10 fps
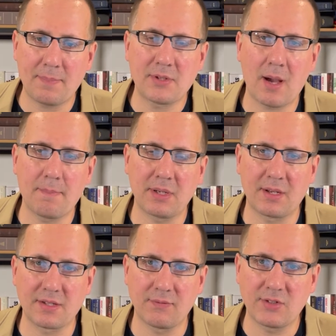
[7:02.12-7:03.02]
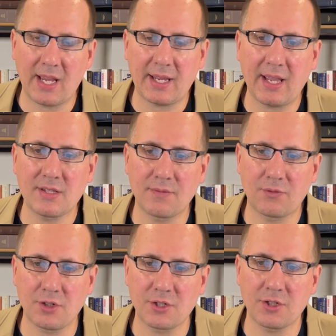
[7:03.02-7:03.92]
up because of decades of
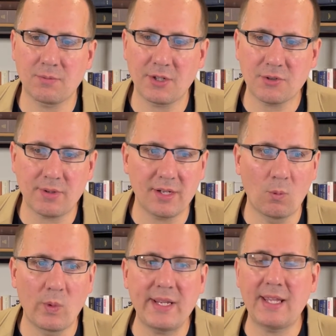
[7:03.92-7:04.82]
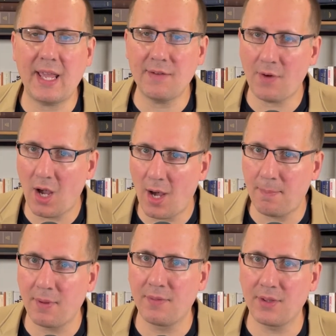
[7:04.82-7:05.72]
Christian retreat. We gave
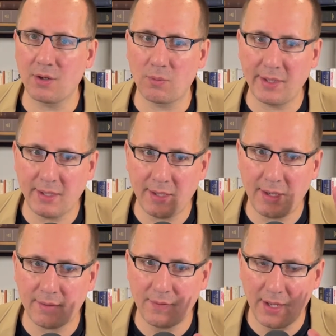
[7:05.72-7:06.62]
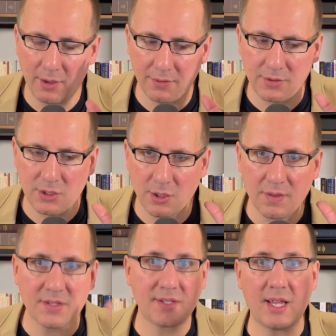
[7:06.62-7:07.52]
up the arena of health to
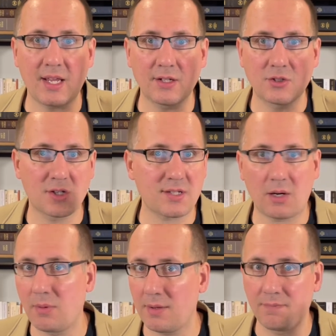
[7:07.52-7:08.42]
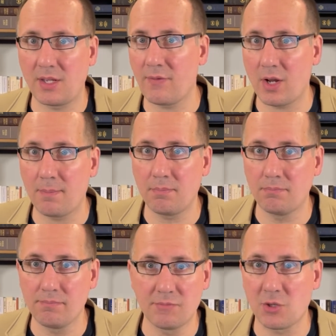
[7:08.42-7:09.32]
the state, just like we've given up
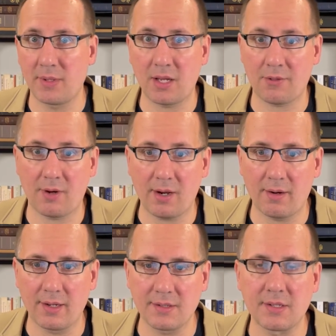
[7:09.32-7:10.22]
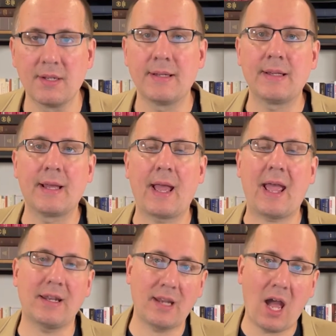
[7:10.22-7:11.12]
so many other areas.
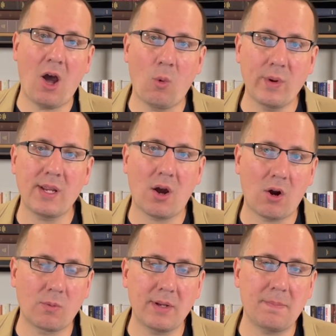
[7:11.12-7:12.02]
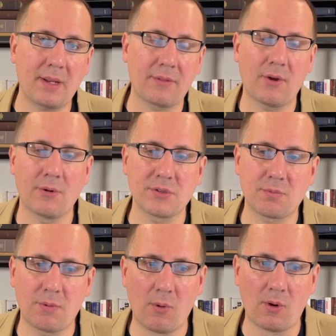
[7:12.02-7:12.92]
And now we are reaping those
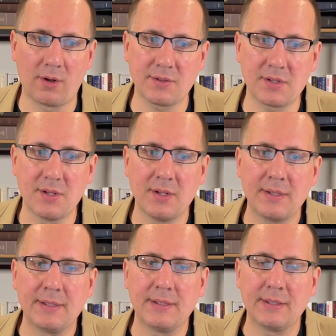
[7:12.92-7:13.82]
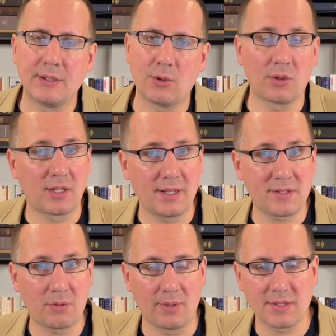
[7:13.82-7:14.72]
rewards or
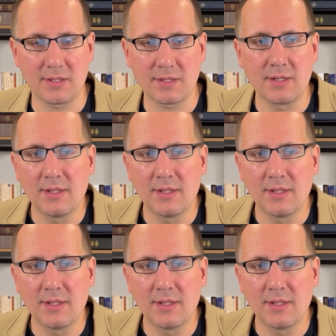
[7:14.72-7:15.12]
consequences.